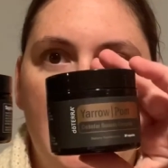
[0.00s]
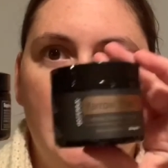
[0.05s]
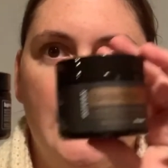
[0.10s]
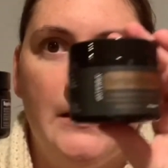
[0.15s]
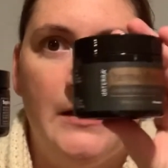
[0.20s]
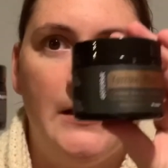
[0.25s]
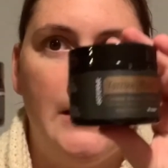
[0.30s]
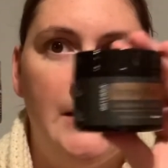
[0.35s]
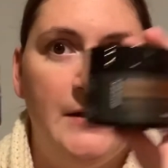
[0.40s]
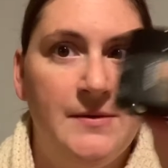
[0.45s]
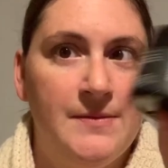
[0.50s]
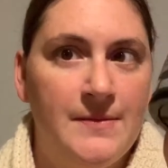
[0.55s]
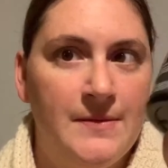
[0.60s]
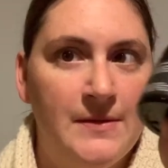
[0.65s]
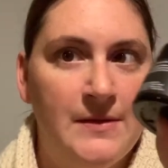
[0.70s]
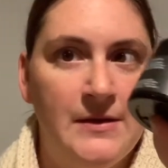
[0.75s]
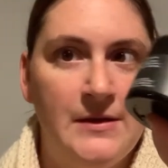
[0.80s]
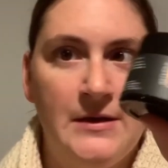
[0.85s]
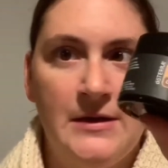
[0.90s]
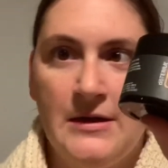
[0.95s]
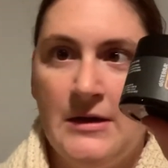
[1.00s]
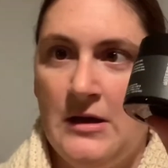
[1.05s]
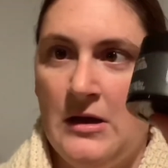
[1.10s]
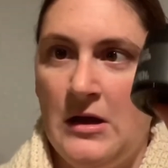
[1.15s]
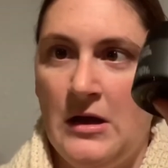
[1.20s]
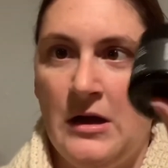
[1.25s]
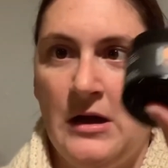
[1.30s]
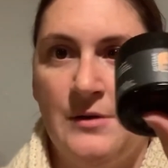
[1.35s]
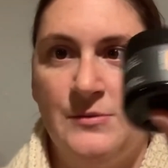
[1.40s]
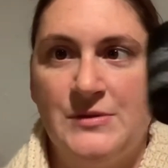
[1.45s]
Okay.
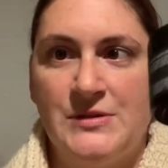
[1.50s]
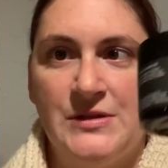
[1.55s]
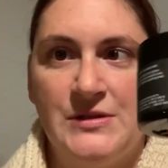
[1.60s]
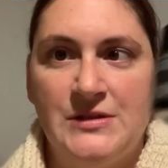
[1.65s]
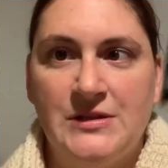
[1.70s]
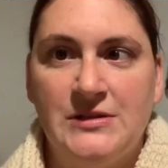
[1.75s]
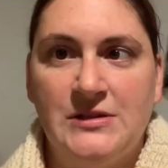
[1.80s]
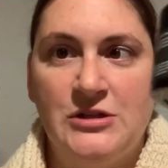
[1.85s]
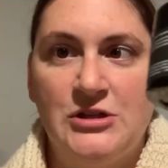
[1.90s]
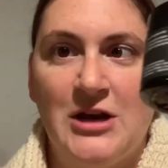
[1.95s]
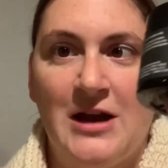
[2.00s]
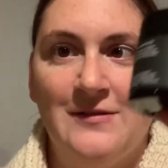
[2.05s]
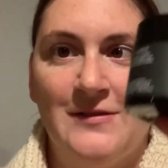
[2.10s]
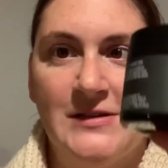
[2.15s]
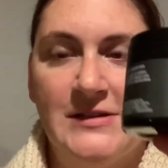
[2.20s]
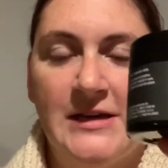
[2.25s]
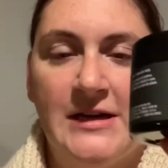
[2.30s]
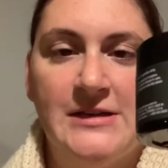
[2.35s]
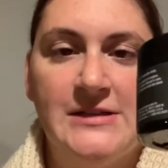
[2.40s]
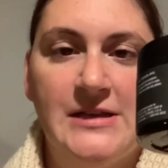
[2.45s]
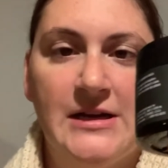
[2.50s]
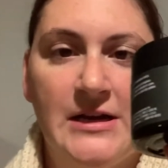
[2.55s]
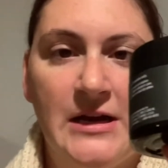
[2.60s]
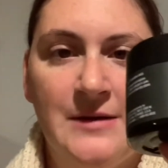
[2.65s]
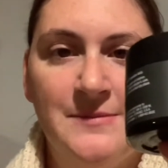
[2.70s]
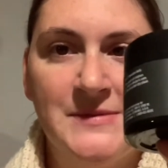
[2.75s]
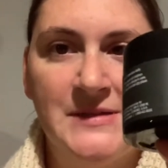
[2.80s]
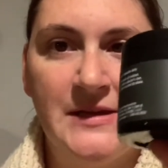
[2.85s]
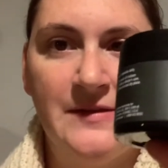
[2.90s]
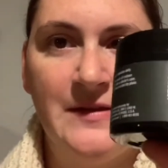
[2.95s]
So this is the travel size that
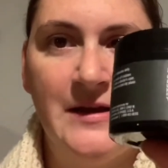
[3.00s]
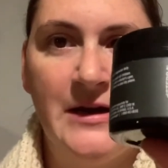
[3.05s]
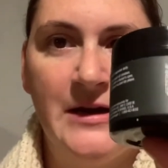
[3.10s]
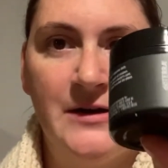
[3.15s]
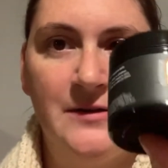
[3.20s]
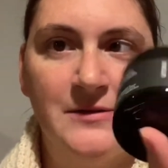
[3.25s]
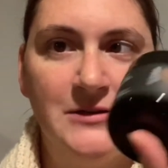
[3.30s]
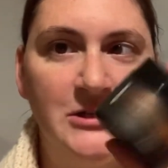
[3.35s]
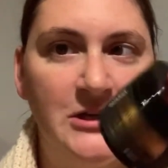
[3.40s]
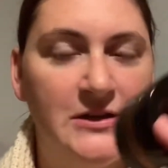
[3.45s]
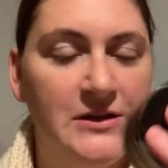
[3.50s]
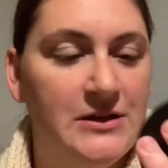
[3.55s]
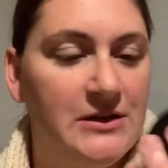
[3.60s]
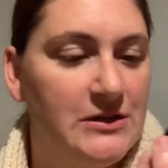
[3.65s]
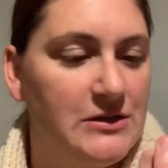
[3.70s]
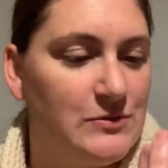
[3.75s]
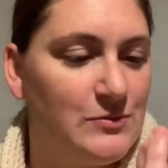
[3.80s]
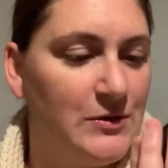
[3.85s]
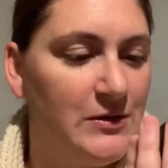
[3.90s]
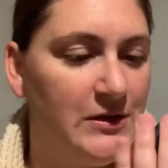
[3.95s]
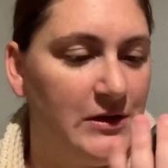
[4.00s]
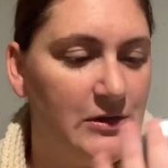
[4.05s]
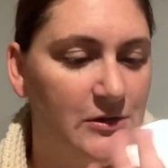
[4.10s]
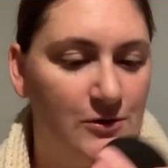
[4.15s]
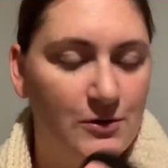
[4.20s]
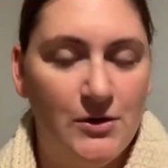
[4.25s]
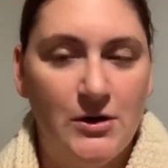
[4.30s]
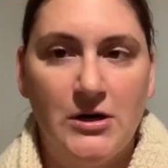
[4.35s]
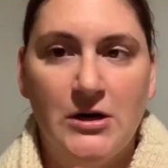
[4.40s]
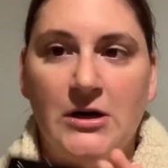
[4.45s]
comes in there, which I think is really
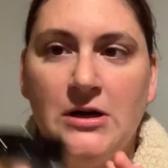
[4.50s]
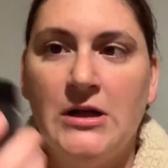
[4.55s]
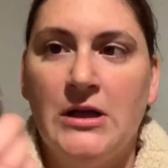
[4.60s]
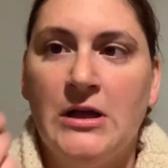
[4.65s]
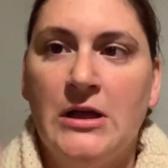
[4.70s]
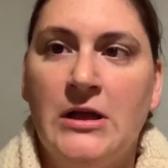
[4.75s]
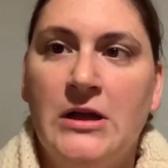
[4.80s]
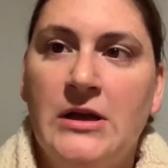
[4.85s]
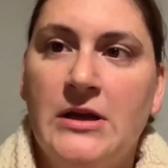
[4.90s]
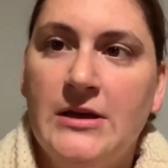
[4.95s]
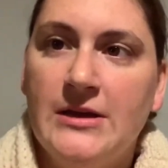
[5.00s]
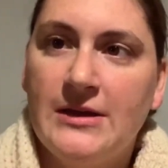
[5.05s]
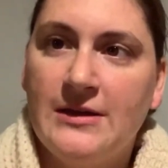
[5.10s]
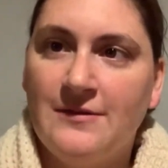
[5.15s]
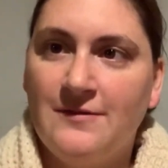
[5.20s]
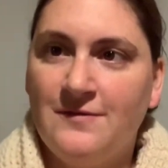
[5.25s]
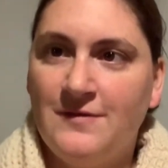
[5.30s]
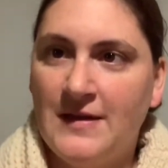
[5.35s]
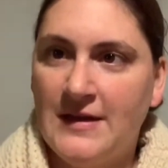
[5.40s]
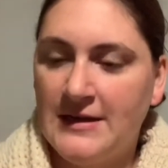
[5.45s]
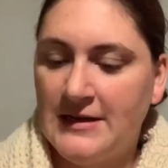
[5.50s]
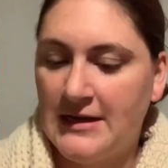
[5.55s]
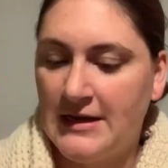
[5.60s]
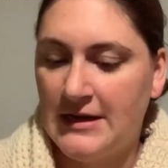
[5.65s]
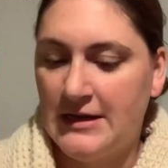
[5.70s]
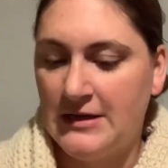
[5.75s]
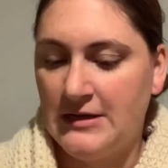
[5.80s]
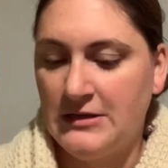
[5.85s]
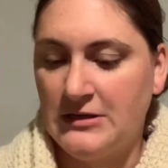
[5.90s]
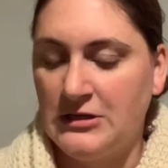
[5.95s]
cool,
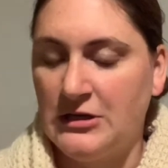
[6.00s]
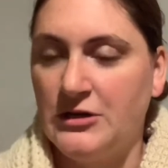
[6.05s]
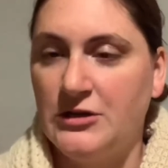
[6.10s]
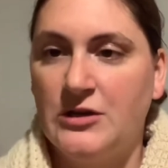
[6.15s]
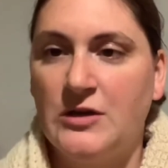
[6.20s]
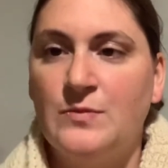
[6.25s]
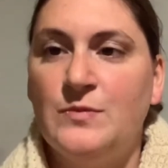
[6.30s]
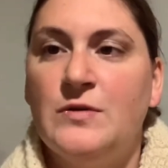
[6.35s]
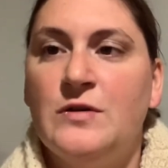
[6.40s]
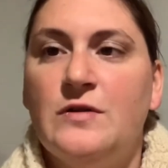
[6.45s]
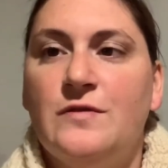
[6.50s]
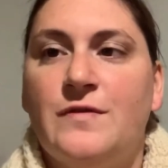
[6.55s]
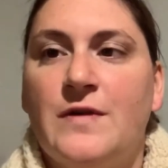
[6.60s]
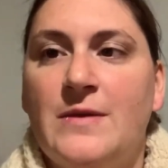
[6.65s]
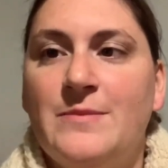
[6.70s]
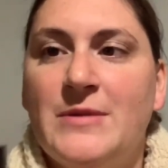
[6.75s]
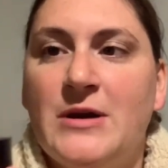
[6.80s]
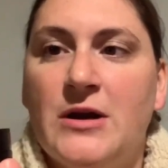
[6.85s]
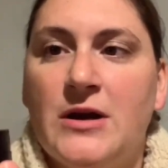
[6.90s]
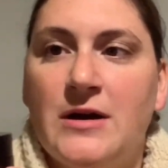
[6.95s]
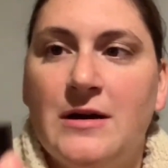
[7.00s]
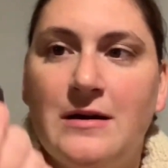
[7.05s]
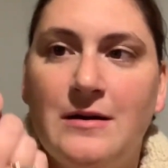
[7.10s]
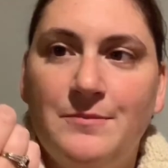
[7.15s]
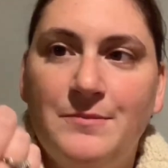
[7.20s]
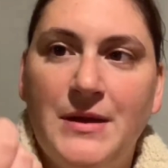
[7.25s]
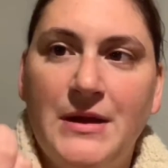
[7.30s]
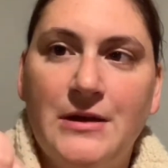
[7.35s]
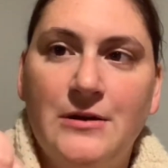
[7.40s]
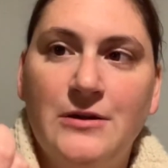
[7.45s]
convenient. You know, you can move from your
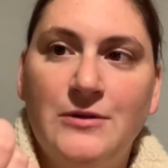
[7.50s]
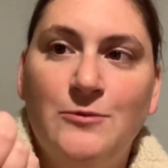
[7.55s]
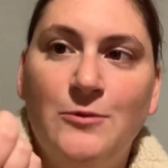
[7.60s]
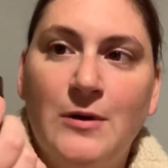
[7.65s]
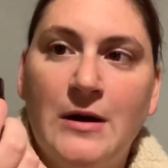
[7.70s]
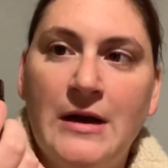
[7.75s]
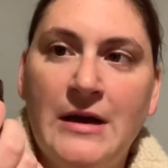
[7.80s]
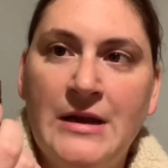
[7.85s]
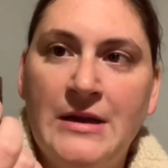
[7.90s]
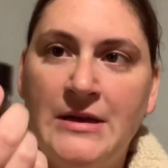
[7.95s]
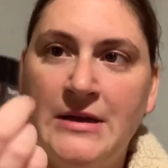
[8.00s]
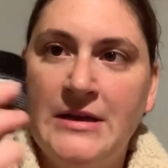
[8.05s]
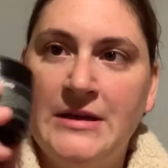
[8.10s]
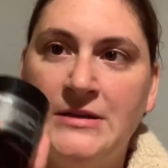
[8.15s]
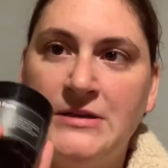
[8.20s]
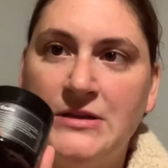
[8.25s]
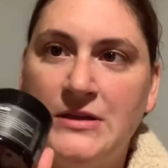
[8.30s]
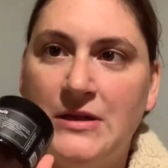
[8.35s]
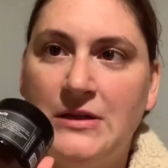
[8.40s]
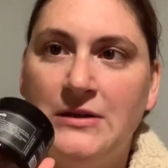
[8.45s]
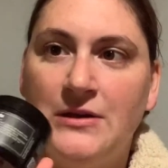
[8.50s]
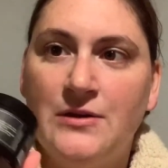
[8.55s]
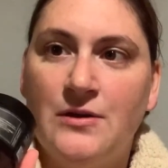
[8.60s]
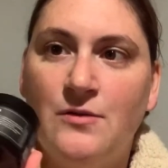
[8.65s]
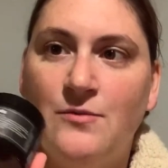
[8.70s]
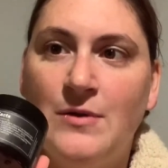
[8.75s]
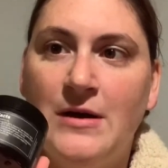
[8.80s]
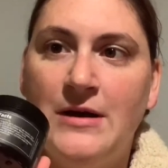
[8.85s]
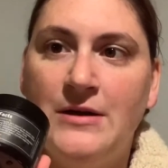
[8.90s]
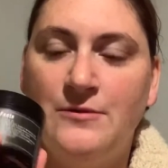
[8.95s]
big one into the little
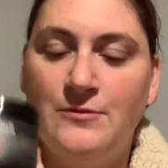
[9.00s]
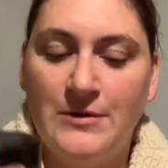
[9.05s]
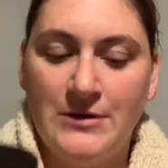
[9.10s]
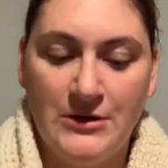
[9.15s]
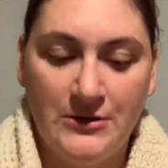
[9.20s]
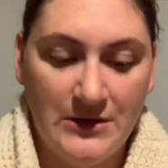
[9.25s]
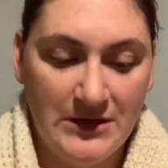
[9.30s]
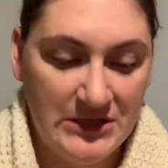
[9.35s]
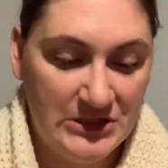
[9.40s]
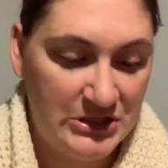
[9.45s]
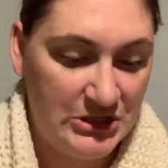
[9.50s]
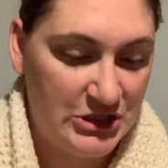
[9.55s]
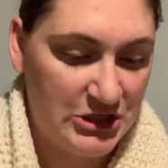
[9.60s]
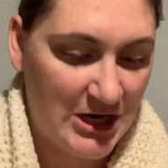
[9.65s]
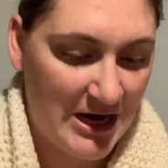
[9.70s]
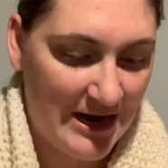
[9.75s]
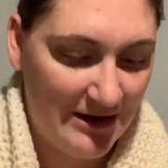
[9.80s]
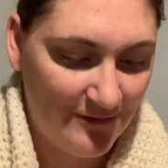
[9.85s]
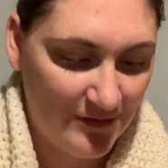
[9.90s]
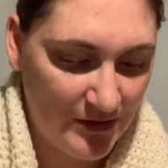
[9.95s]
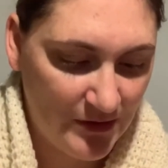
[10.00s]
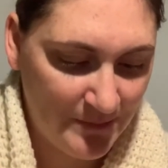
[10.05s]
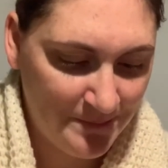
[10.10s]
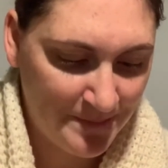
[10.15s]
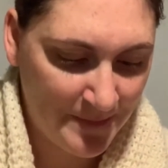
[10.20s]
one when you need to travel.